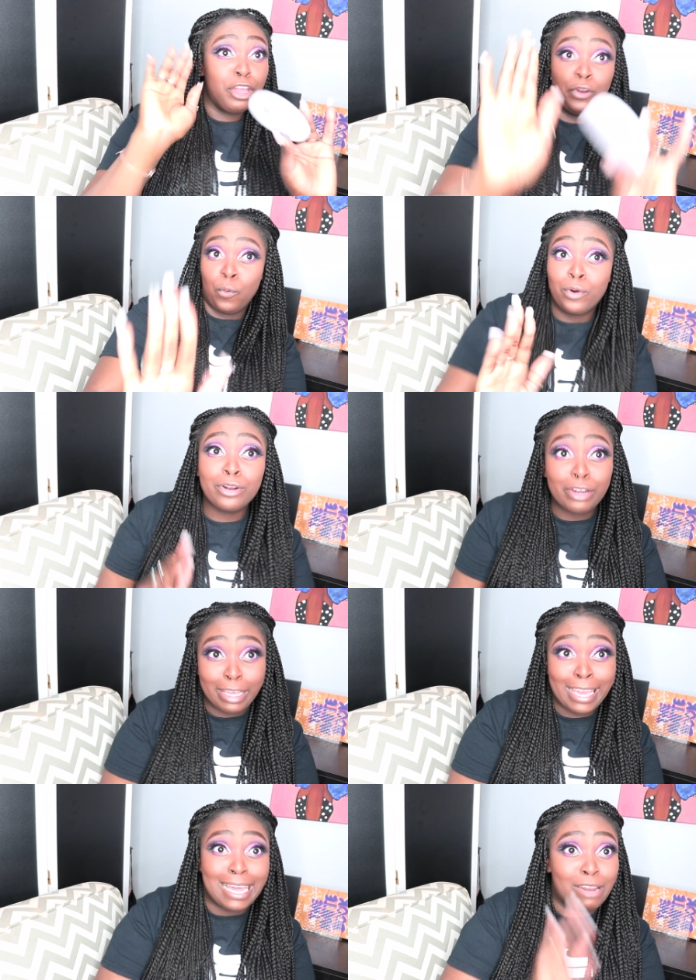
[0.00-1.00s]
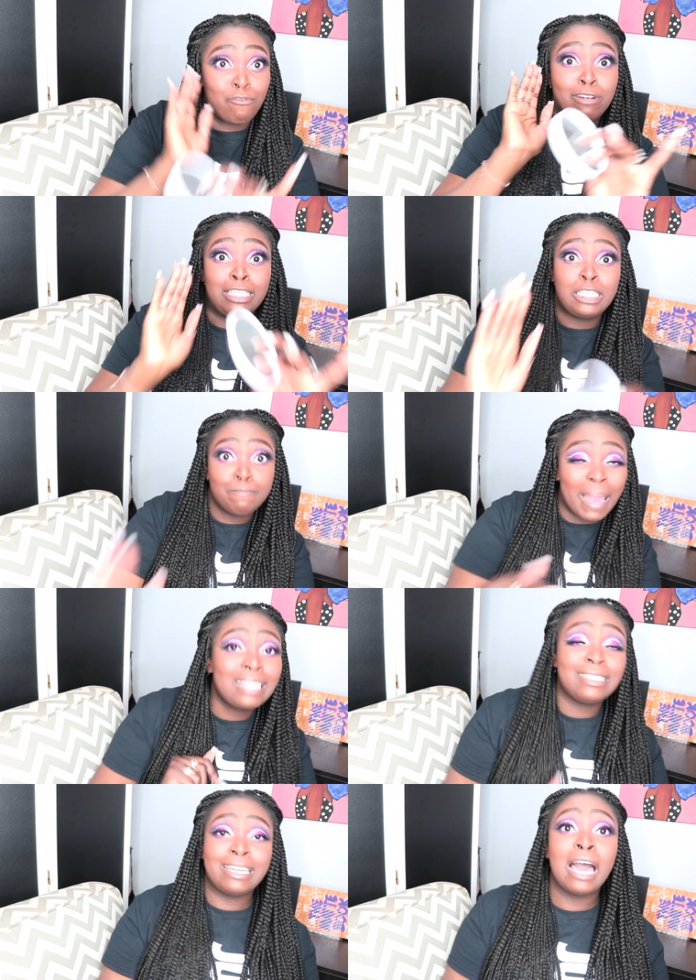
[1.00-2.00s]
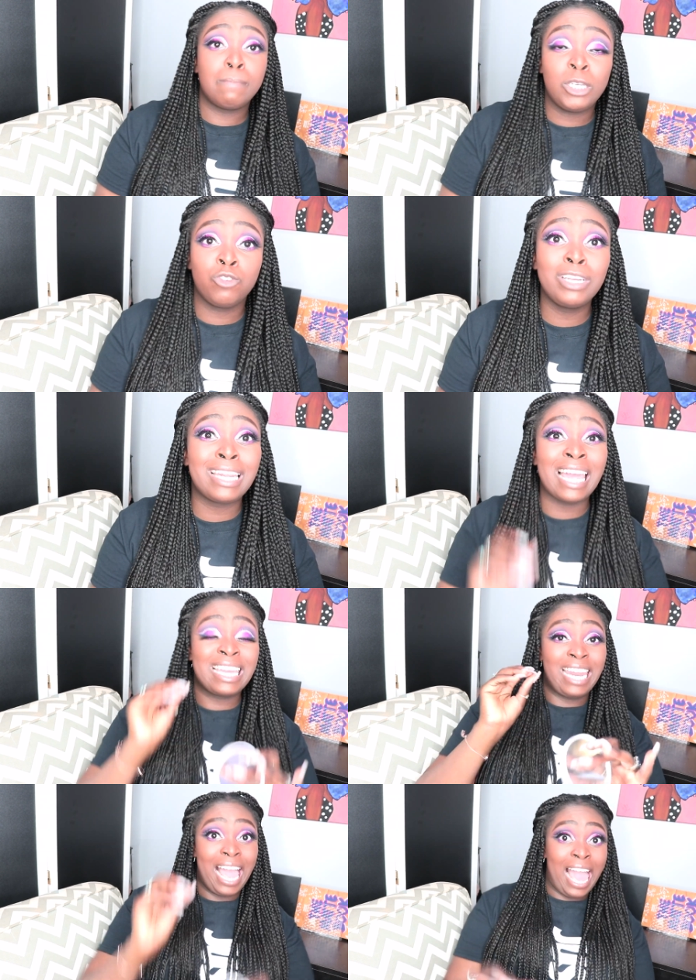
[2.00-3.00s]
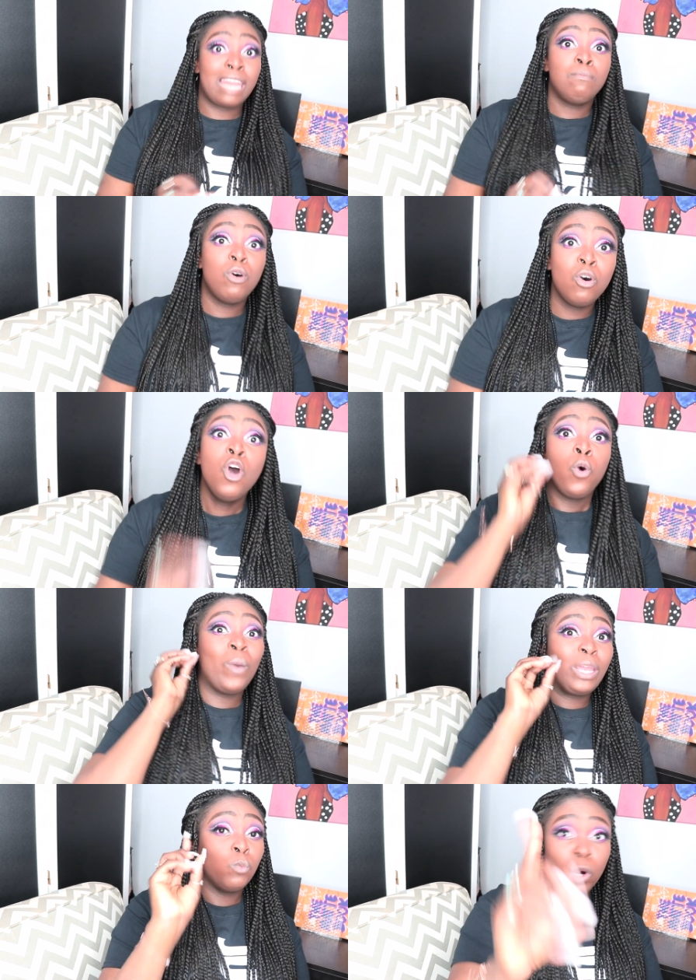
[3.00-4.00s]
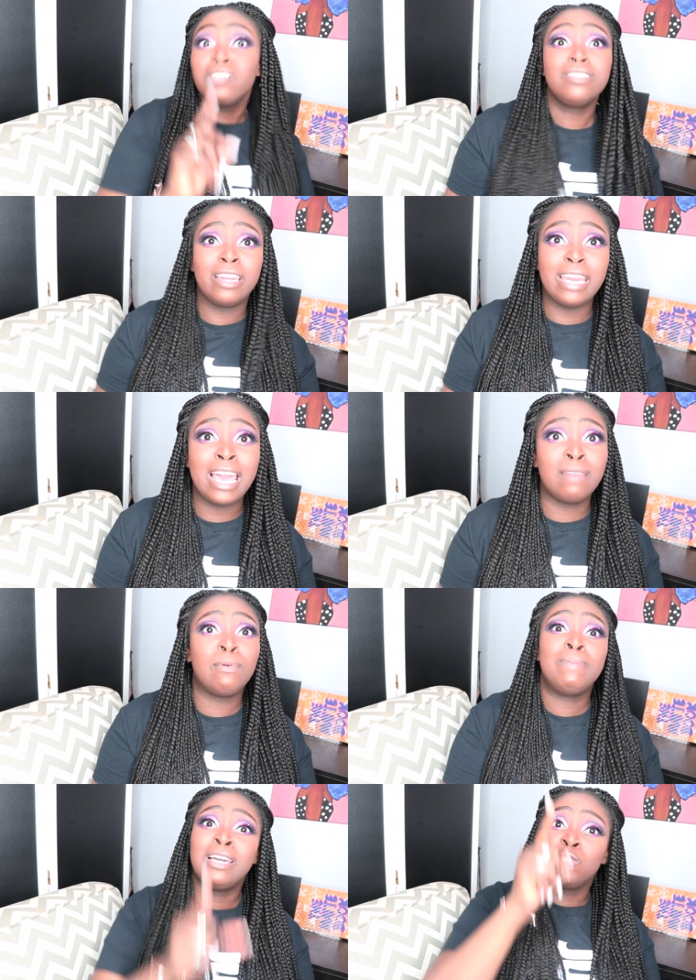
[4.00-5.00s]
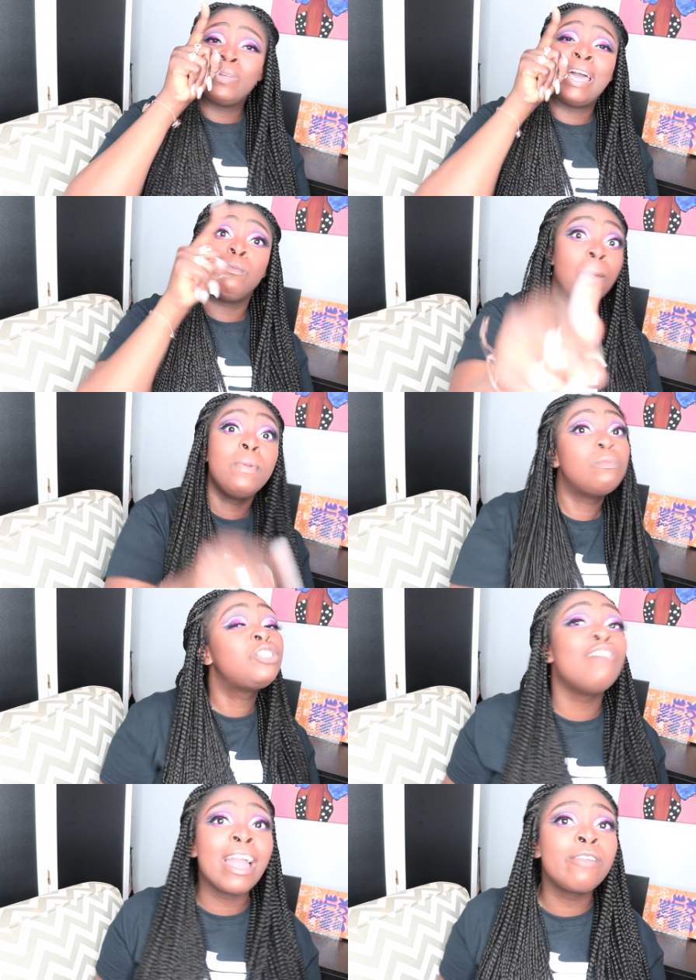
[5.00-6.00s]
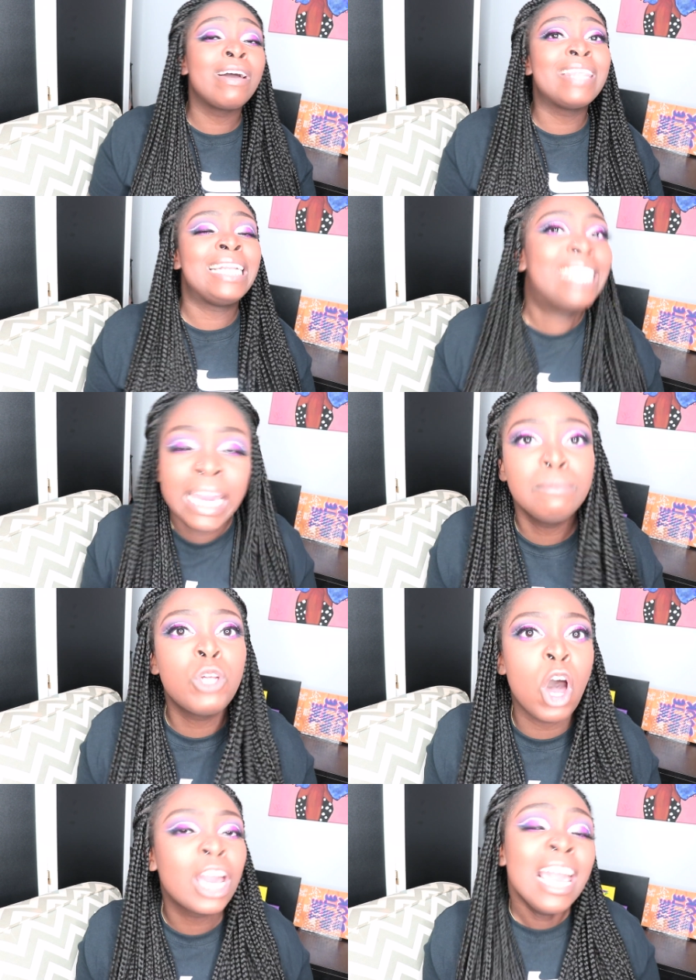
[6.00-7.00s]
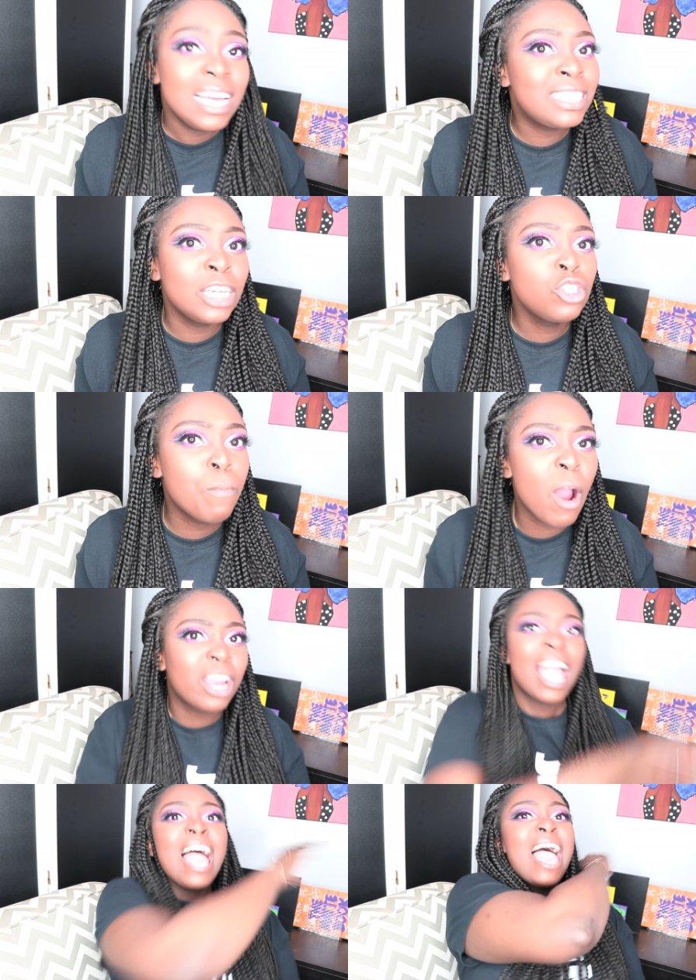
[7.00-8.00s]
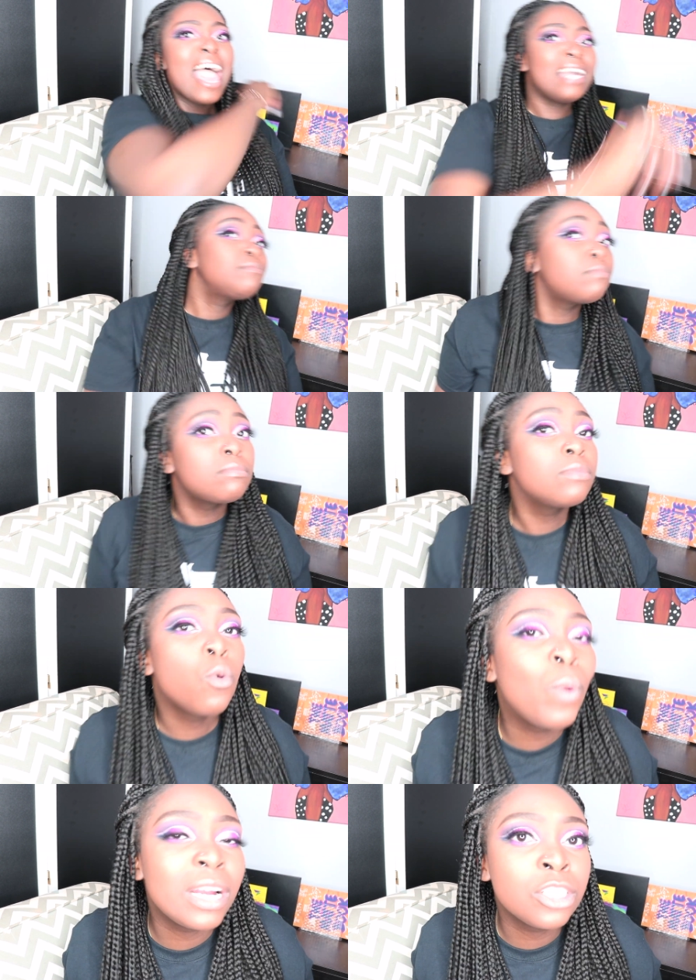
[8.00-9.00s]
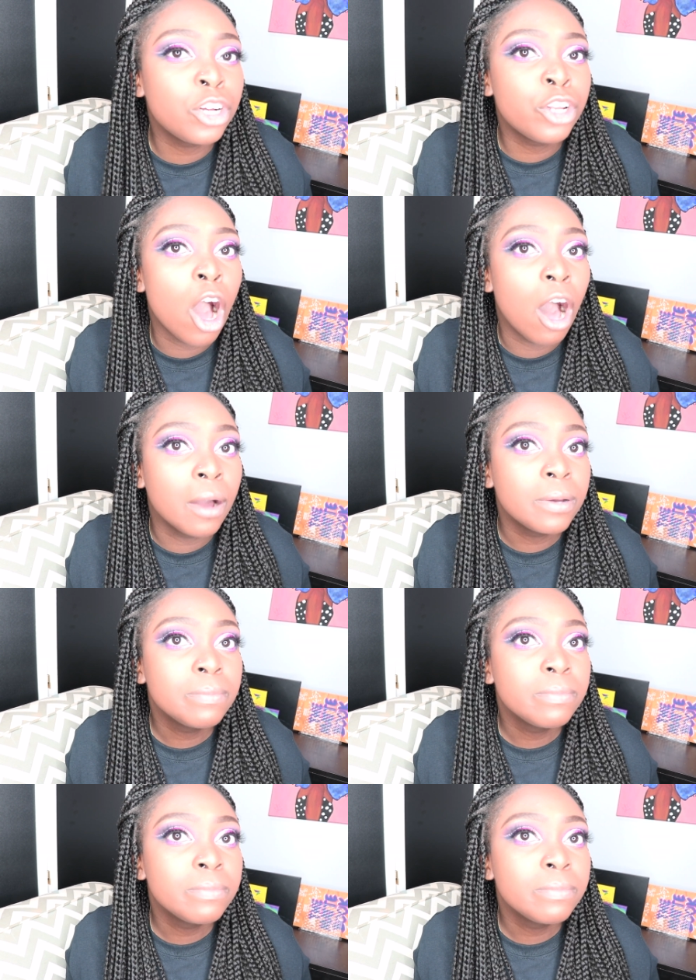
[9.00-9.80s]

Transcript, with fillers: in order to get respect and not be treated like an animal? Wait, worse than an animal, because when that woman was dragging around that damn dog in Central Park, where's her dog?